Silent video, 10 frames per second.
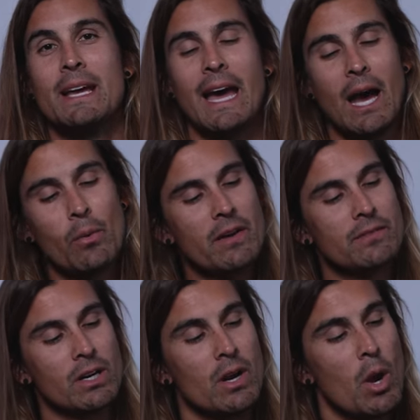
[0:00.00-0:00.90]

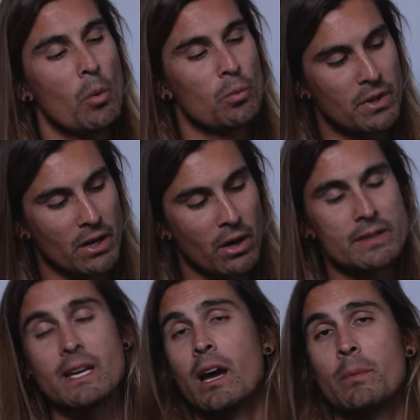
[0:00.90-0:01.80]
However, there are
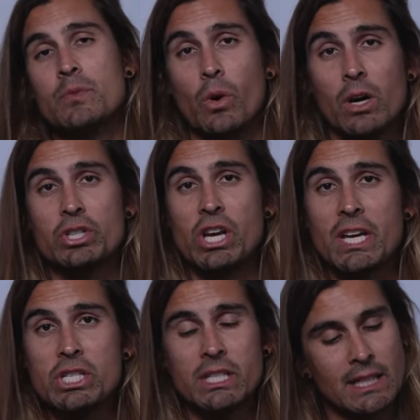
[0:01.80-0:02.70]
times while
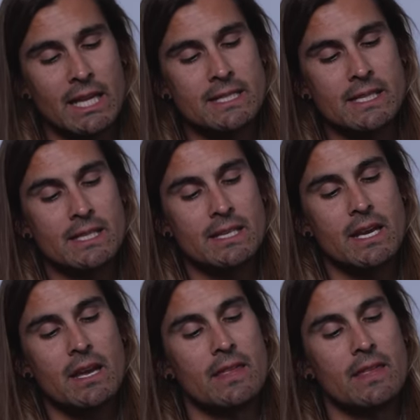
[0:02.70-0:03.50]
changing lenses